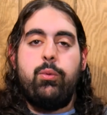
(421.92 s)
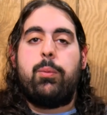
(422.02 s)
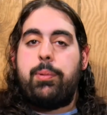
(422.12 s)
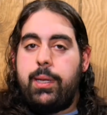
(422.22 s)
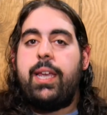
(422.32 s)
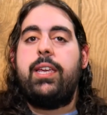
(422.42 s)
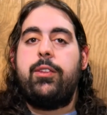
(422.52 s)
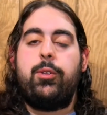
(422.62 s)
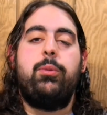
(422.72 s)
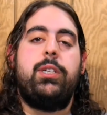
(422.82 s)
you were playing
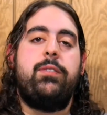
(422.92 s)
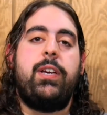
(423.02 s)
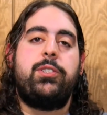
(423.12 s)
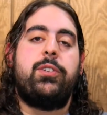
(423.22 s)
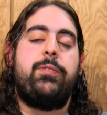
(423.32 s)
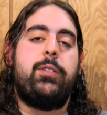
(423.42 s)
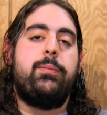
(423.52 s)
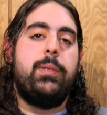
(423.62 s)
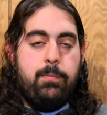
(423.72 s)
through an adventure film.